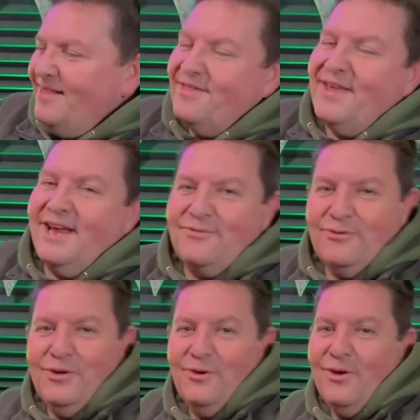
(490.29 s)
Thanks for
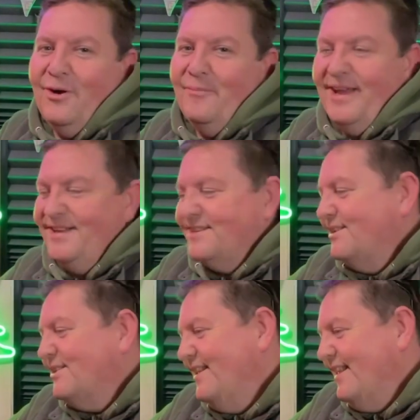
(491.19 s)
all your comments.
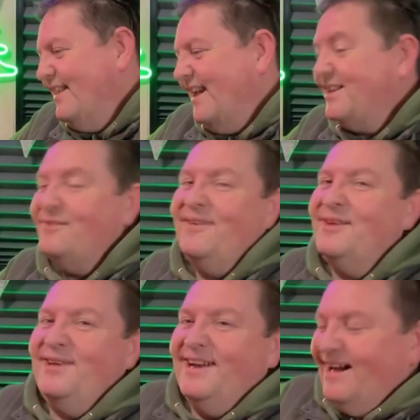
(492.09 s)
They do
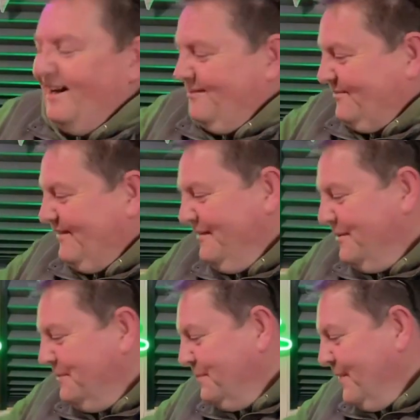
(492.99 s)
make me laugh.
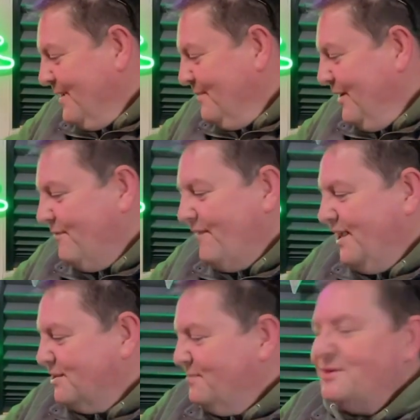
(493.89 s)
My
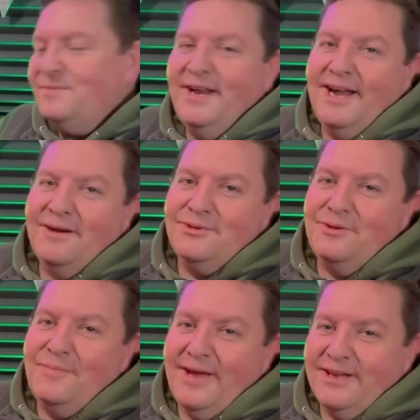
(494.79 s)
face must be an
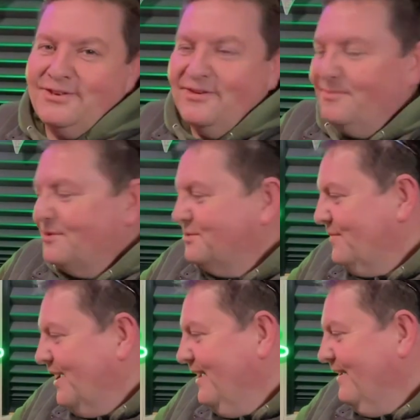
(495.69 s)
absolute picture. It must
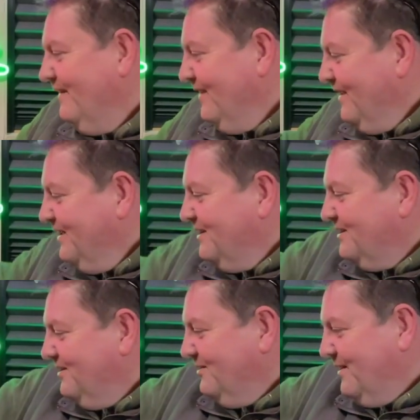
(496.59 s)
be.
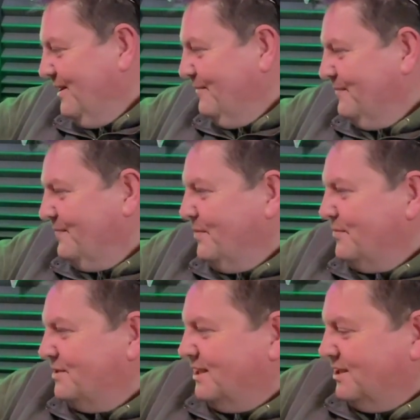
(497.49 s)
So
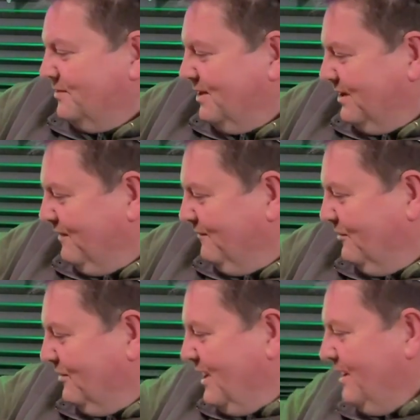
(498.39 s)
number 6 we're looking
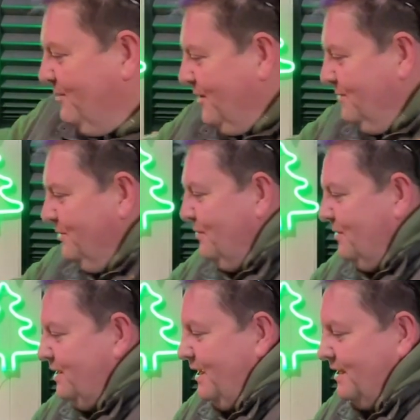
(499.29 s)
for. Ah, there we go. Number
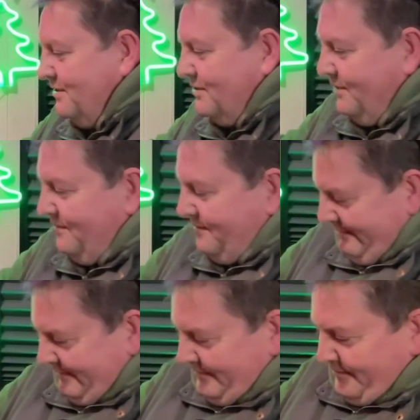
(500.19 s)
6.
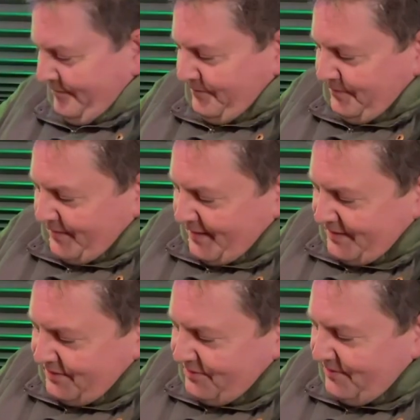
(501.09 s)

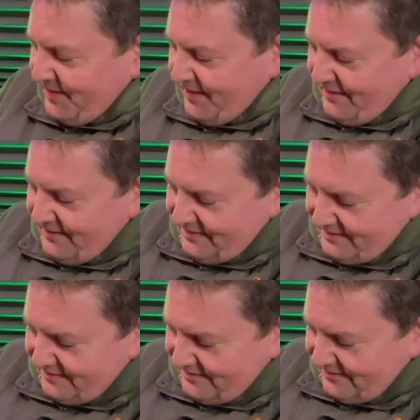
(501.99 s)
So
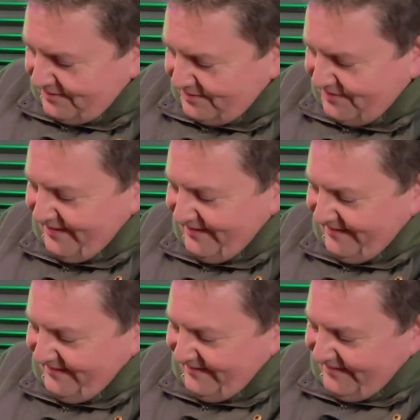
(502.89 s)
oh,
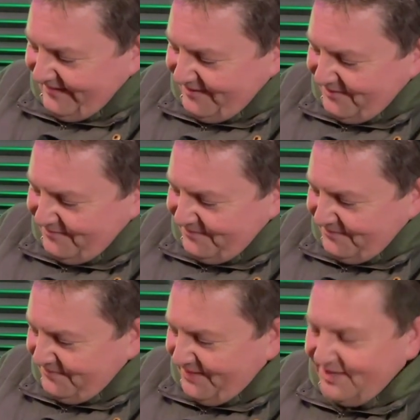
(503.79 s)

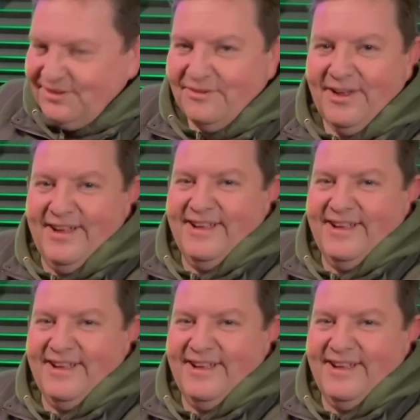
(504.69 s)
that's not